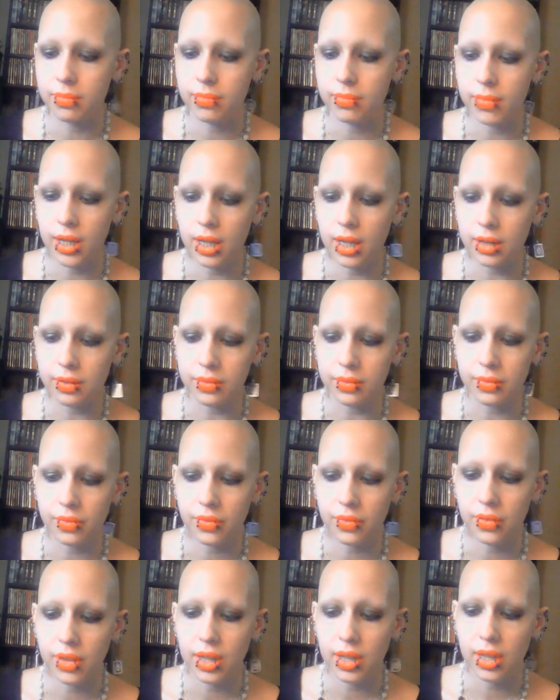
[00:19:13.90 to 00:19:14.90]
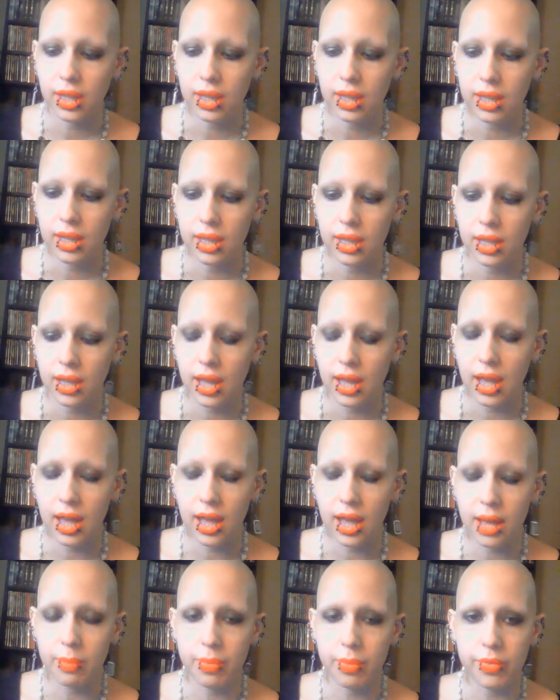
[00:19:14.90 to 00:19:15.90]
you know,
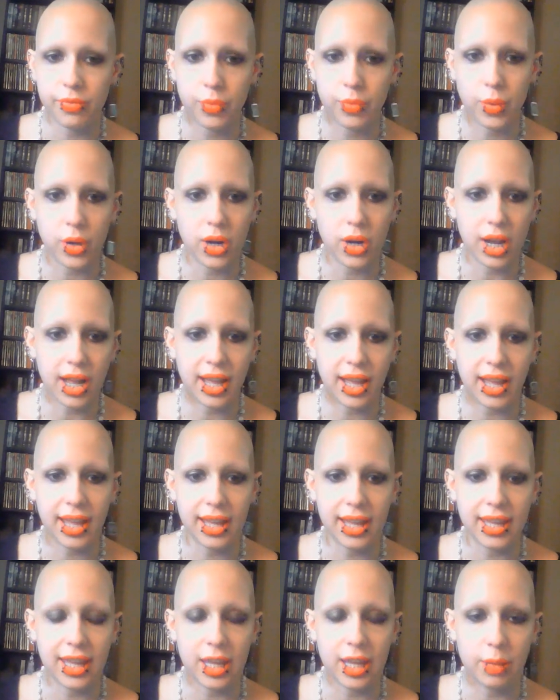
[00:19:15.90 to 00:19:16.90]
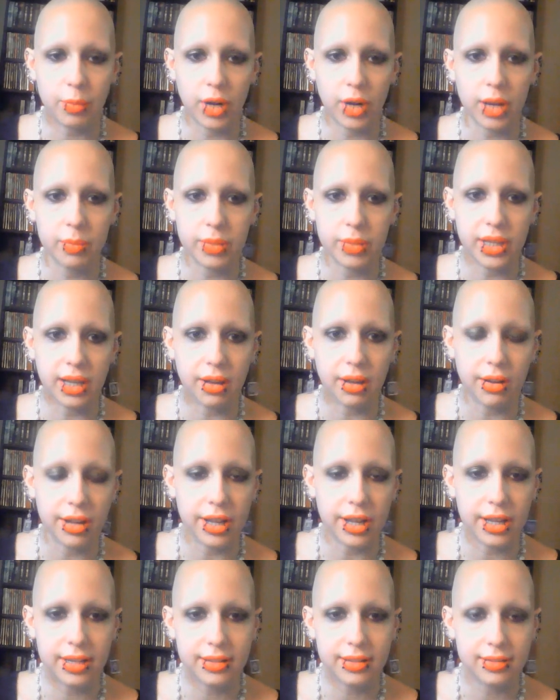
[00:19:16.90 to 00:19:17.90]
before I keep rambling
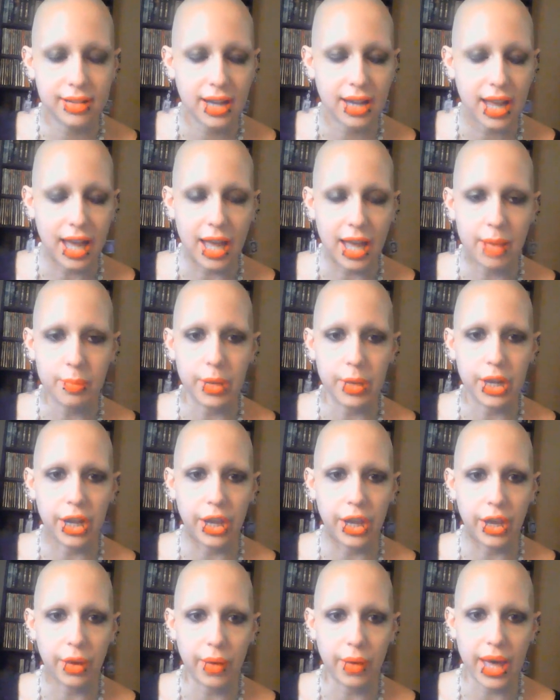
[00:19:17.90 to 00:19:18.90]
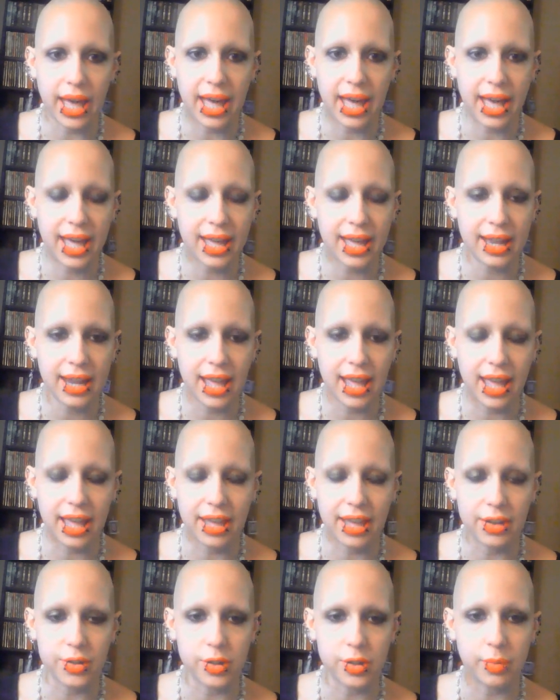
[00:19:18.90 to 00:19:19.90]
on, I'm going to go ahead
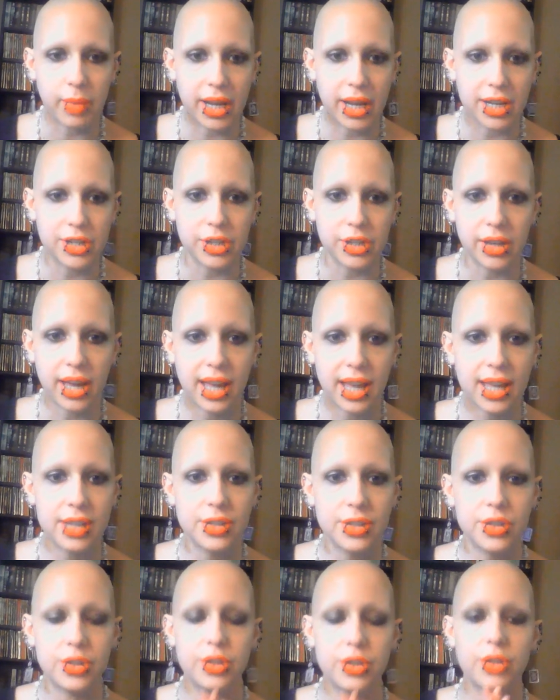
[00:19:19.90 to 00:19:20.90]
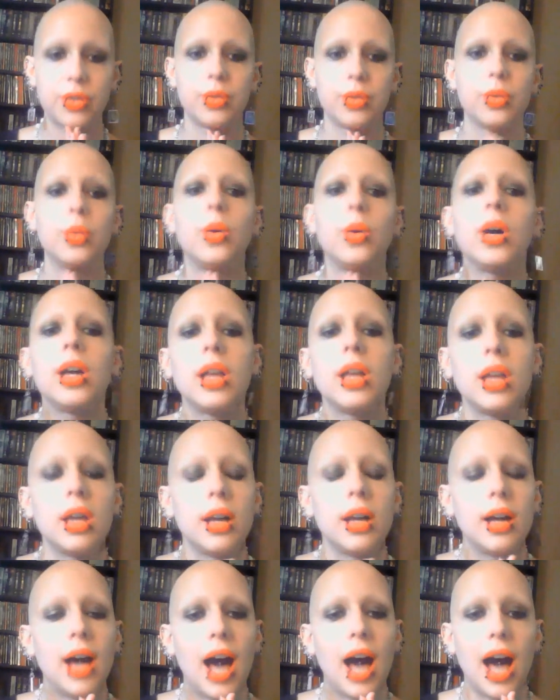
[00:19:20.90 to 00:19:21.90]
and remind you guys to
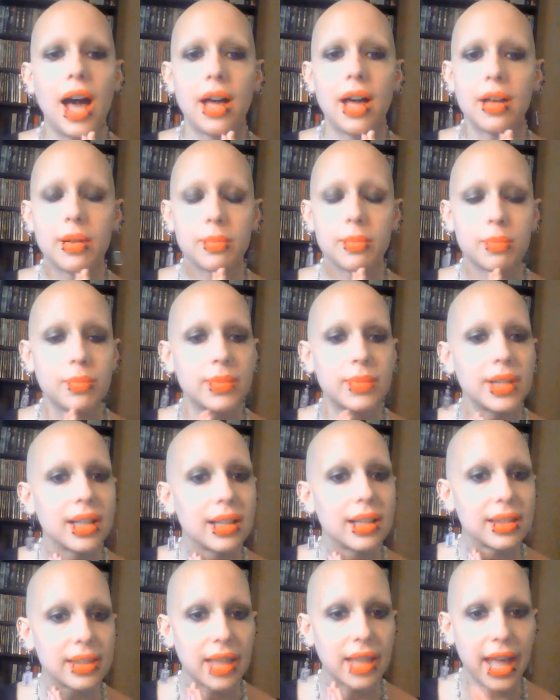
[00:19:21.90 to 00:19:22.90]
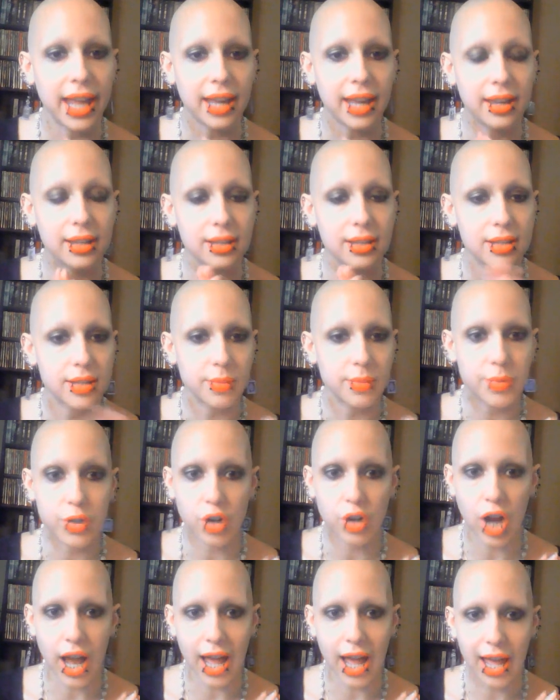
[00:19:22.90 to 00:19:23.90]
like,
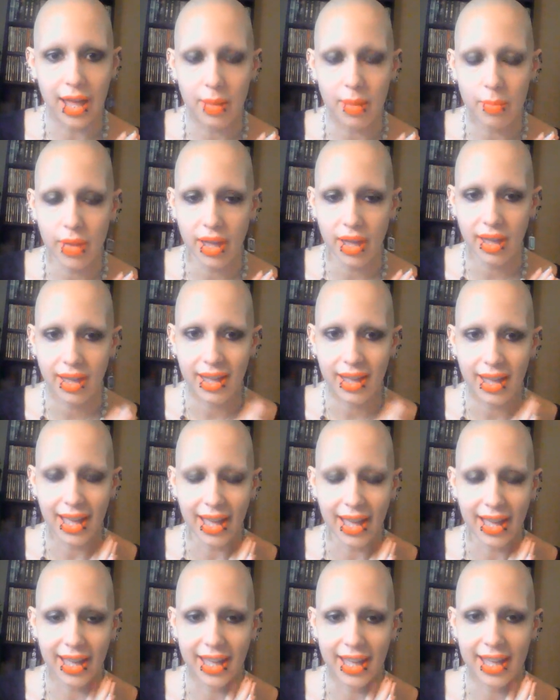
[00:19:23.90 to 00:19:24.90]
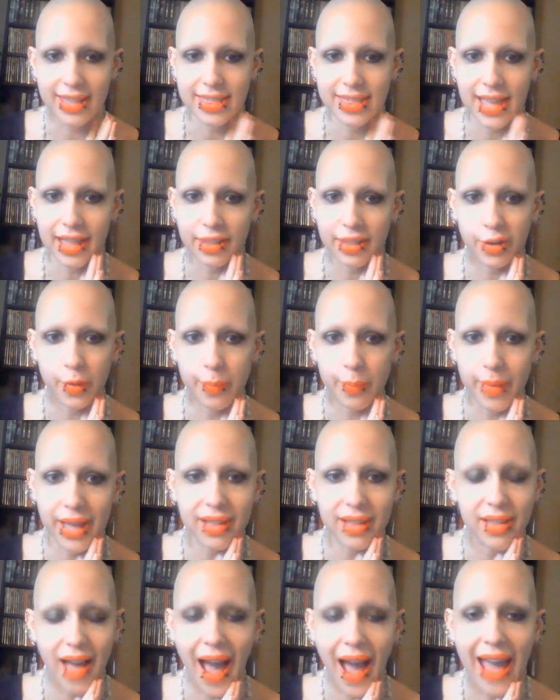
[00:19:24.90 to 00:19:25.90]
subscribe, hit that little
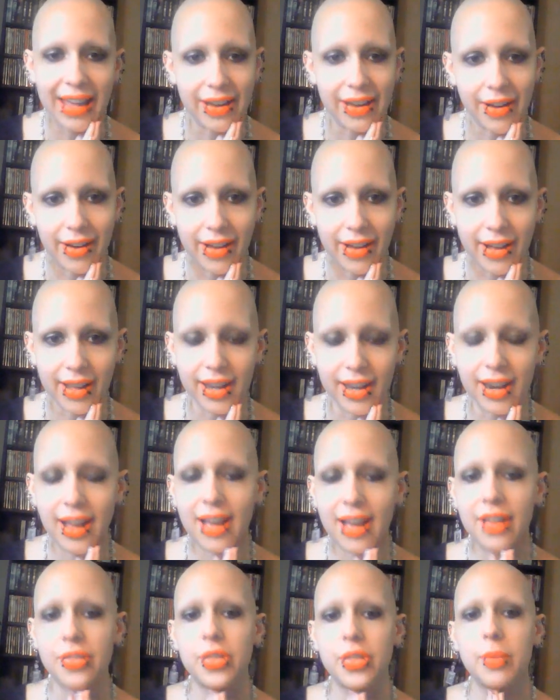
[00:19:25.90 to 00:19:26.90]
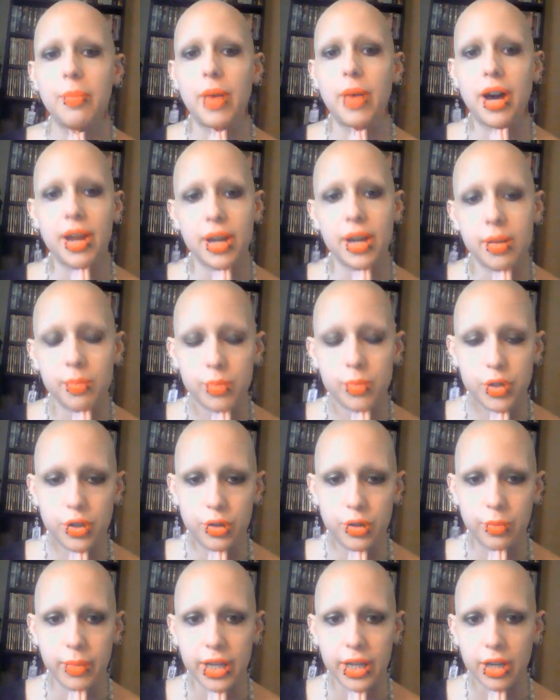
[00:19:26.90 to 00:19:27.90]
bell icon at the bottom
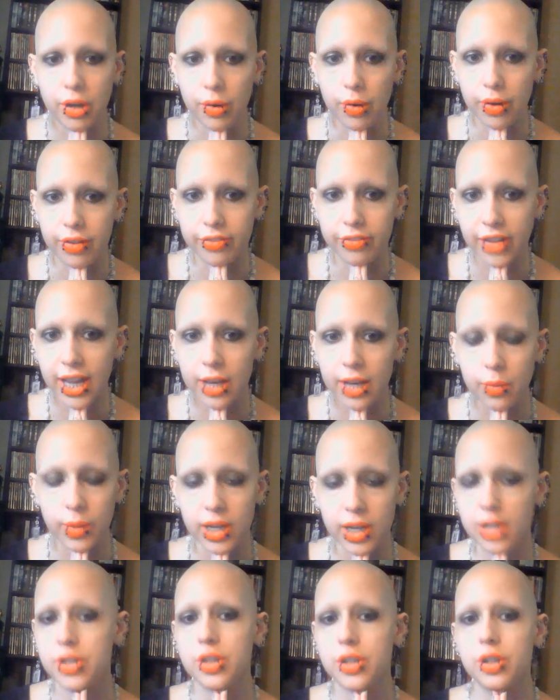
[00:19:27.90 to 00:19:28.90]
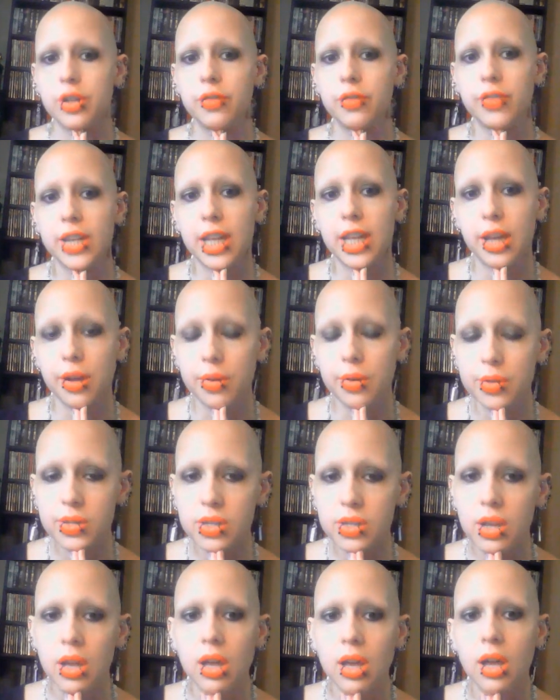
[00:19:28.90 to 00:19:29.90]
to be notified when I do new
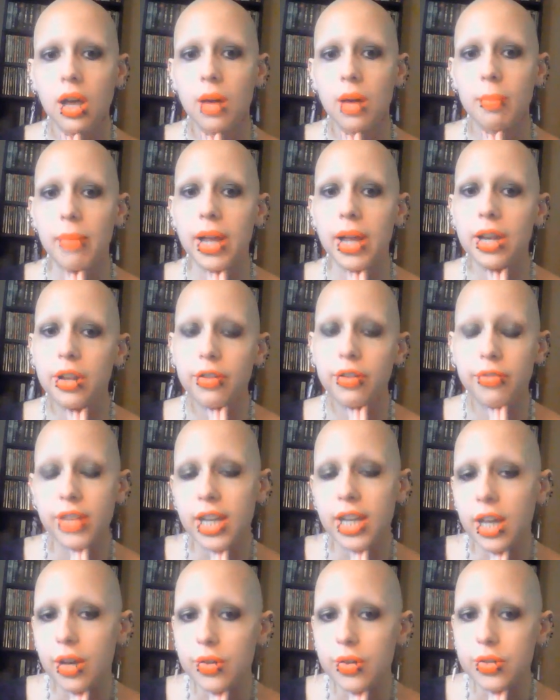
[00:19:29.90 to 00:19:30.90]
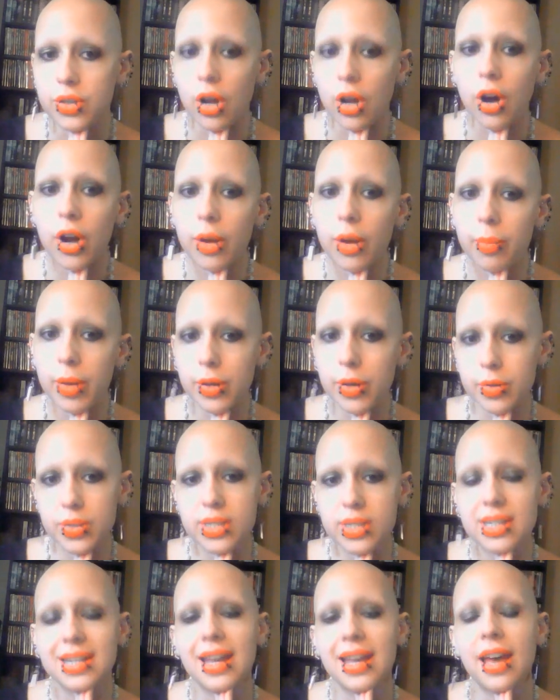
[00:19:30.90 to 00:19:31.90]
videos. My new videos are
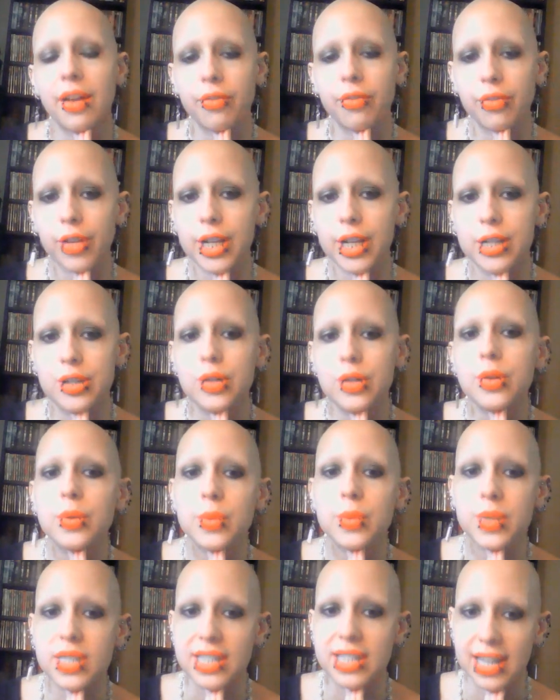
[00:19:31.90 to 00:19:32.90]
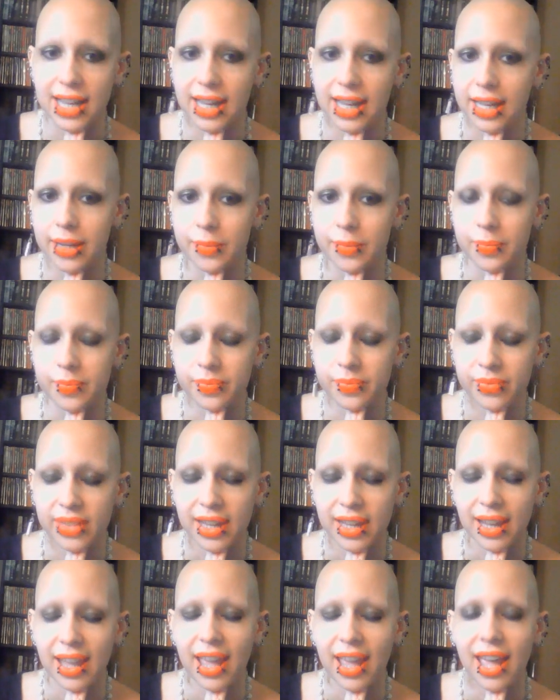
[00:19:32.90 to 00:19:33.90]
posted every Tuesday.
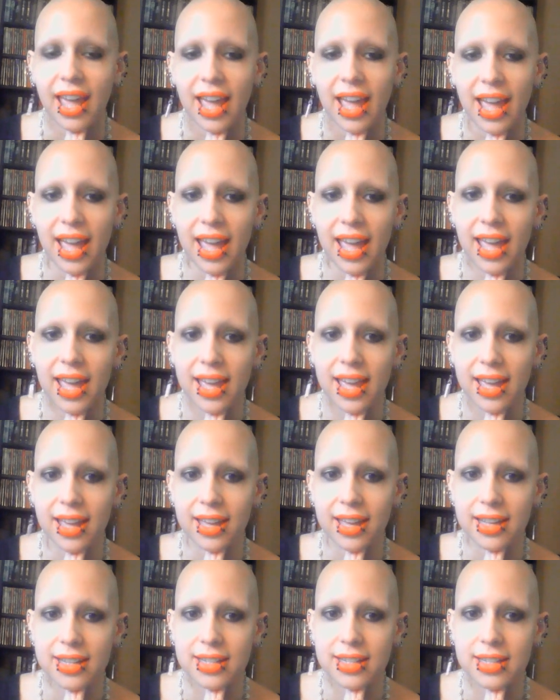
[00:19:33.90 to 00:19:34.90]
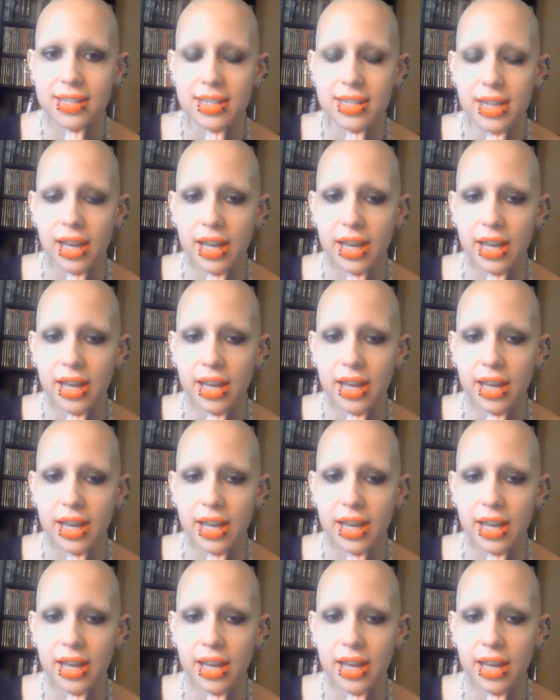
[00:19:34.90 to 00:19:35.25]
And